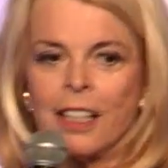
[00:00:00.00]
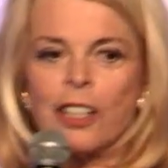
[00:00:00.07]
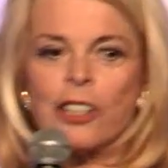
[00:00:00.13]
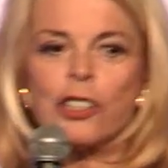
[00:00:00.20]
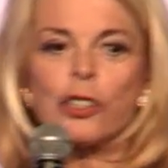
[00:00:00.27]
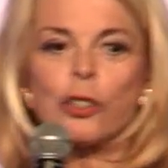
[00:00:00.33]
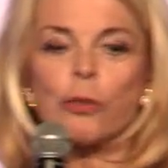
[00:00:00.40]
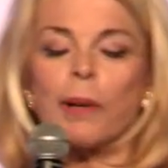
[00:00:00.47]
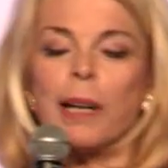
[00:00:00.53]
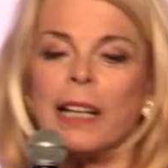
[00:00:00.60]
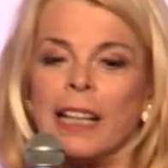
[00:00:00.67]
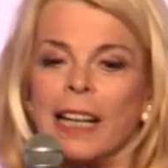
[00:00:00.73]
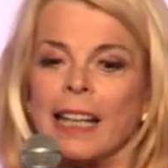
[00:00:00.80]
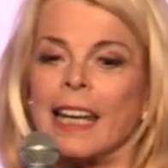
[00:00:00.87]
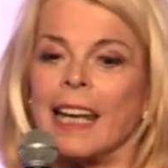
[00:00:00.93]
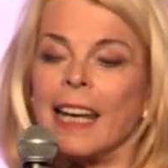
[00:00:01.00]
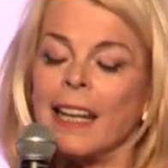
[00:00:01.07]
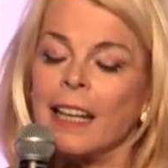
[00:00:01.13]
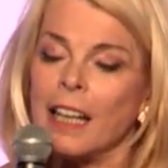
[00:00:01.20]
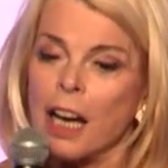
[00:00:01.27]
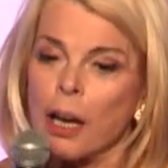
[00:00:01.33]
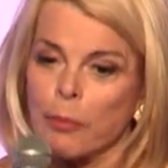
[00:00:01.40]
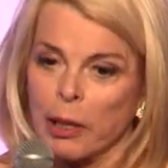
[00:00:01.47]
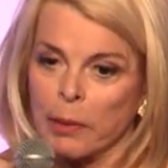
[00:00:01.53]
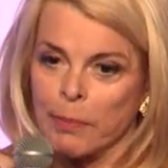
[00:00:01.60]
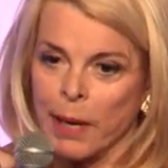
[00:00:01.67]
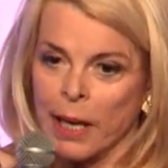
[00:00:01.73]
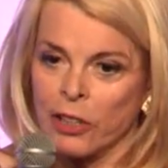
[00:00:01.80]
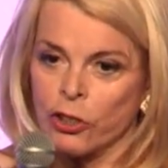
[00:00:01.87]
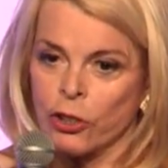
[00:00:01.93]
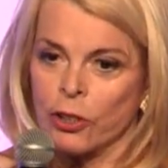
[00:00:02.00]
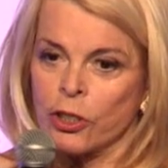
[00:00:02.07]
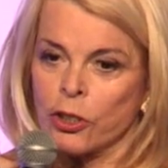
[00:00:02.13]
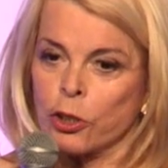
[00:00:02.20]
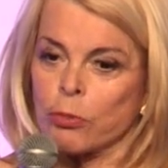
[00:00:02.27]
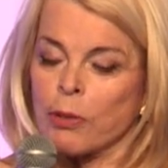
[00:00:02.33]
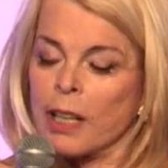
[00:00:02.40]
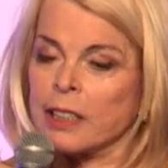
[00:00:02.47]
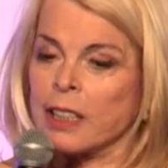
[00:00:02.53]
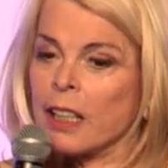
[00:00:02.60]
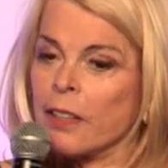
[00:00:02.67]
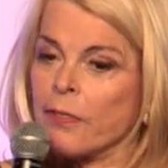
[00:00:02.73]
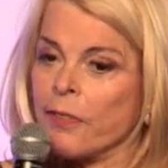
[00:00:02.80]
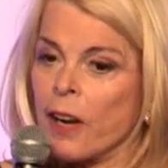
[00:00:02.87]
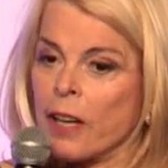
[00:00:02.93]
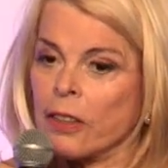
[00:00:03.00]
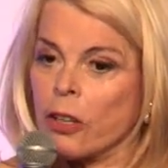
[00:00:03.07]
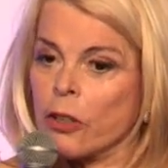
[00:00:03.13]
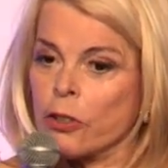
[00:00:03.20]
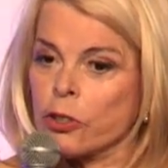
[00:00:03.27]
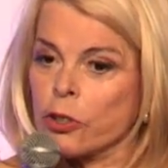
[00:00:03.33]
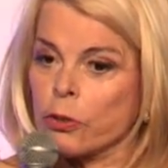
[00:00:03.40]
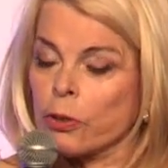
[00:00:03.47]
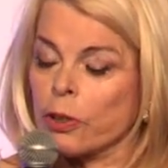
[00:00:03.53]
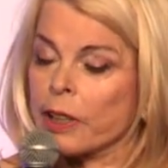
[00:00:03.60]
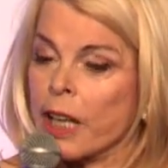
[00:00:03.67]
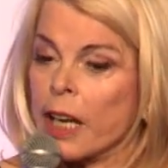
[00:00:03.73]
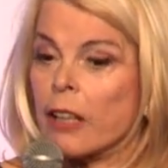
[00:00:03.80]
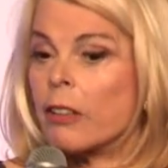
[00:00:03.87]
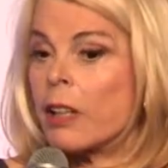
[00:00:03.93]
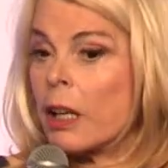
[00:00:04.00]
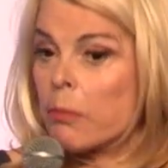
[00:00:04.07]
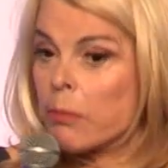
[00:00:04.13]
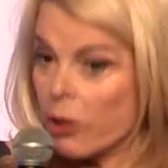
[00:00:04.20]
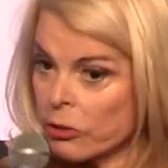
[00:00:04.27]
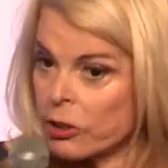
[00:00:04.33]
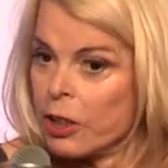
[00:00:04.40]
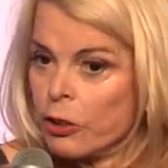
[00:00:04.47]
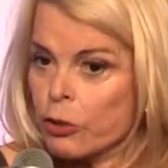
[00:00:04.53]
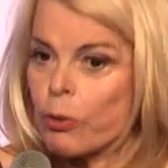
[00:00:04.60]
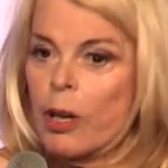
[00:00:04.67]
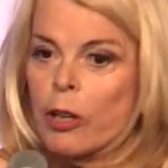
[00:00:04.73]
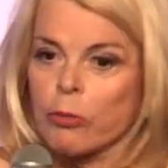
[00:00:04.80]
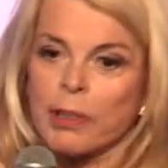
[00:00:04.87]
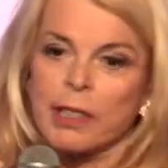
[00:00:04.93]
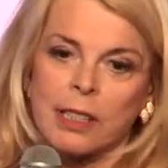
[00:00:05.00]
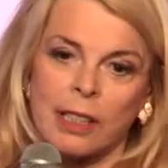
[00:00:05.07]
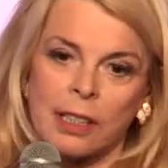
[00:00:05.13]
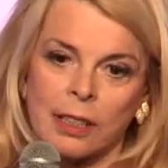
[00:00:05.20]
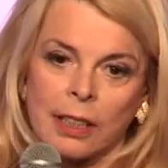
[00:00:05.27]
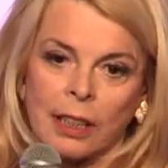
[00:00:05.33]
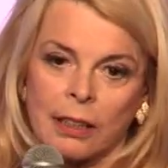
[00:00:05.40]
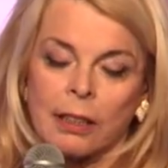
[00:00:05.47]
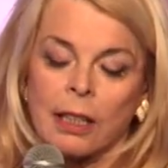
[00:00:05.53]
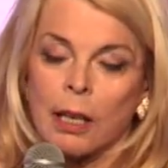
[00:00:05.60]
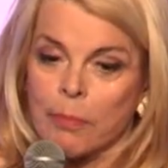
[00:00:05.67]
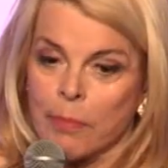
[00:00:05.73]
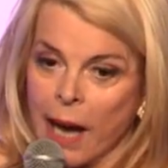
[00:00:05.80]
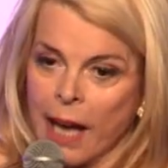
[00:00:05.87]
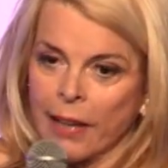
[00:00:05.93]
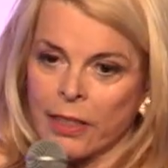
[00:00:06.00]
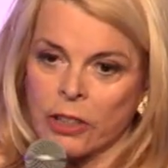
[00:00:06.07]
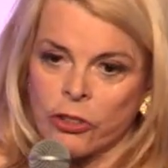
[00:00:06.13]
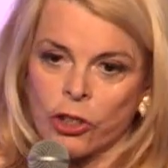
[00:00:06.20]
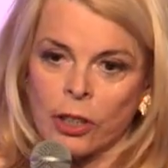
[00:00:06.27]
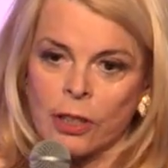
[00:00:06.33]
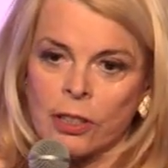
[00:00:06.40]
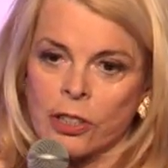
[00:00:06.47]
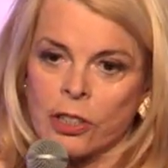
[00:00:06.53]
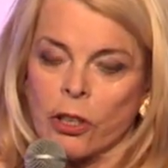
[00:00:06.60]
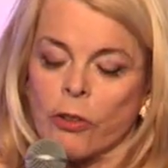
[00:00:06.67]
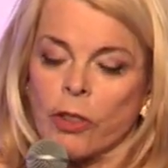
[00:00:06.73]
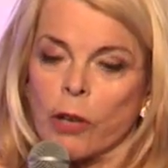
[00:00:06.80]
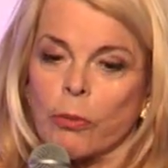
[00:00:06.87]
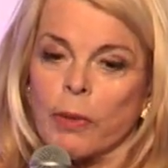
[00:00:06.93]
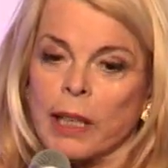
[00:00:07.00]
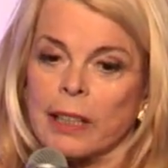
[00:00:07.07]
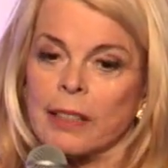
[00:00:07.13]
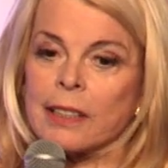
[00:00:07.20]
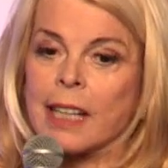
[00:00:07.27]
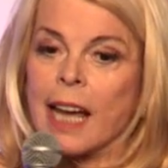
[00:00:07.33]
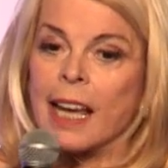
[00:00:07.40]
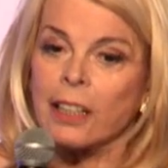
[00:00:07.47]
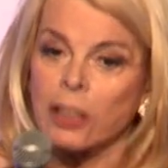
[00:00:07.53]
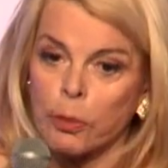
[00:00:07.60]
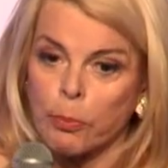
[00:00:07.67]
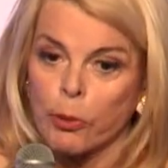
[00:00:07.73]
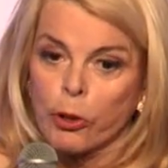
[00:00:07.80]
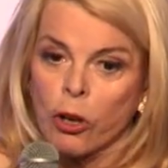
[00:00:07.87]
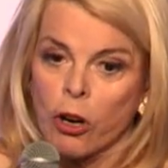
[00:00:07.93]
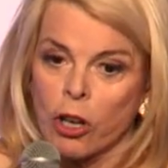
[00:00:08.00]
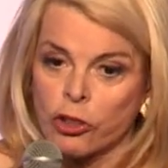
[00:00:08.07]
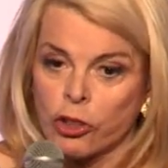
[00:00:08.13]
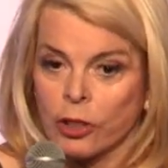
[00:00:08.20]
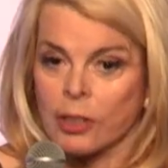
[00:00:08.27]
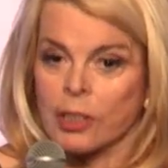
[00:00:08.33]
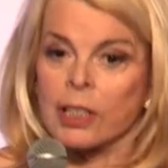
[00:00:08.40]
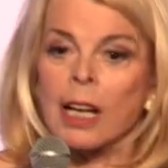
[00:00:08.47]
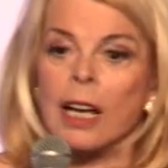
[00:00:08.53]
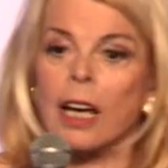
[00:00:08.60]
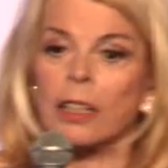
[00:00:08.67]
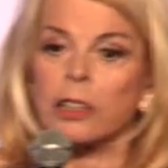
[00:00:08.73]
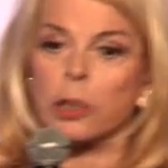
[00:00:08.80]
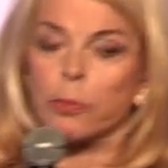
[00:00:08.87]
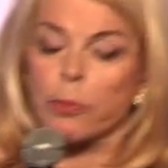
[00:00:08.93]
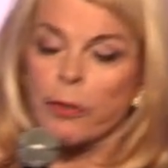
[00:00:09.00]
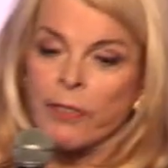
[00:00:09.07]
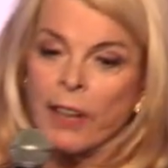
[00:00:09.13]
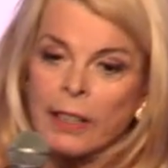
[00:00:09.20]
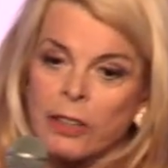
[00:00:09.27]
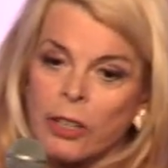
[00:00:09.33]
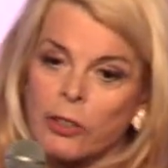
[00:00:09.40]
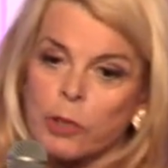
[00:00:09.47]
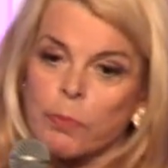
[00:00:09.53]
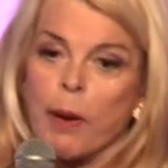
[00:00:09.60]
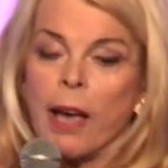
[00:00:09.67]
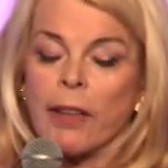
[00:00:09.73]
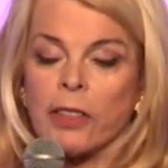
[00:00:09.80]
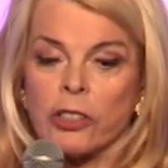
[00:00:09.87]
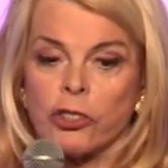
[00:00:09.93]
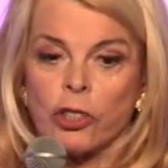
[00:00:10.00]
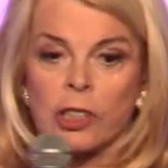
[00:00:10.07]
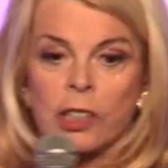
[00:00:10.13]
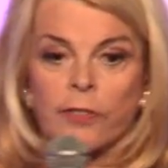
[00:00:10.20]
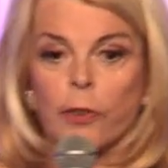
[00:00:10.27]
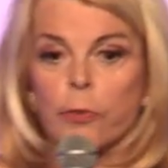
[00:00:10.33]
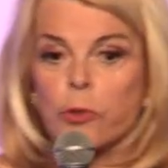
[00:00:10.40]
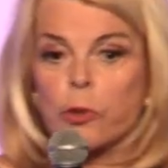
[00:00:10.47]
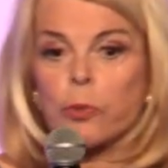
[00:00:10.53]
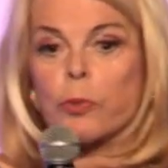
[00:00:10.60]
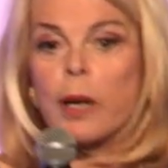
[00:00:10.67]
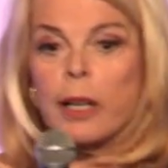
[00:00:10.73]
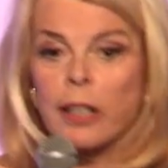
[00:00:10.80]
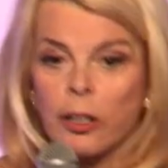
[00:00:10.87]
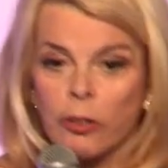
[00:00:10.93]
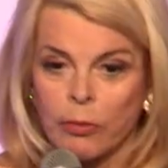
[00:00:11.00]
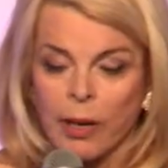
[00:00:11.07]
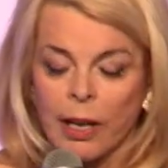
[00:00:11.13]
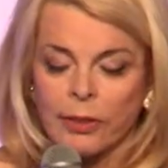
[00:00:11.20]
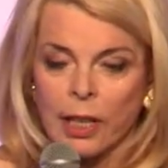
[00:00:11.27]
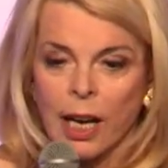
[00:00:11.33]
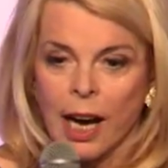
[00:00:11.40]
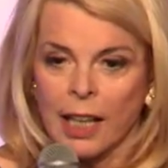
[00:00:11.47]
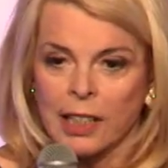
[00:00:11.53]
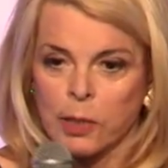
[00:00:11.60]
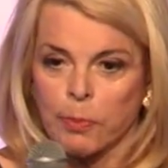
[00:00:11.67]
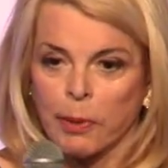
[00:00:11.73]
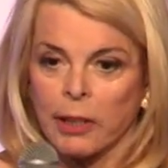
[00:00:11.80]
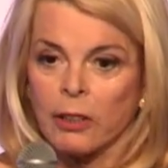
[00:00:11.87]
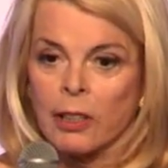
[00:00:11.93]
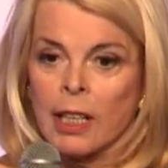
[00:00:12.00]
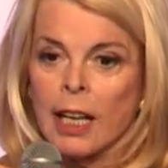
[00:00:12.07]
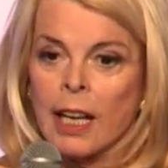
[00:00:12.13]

Screening incoming patients to identify those who are carrying multi-drug resistant pathogens so that we can take the precautions to prevent those pathogens from spreading throughout the hospital,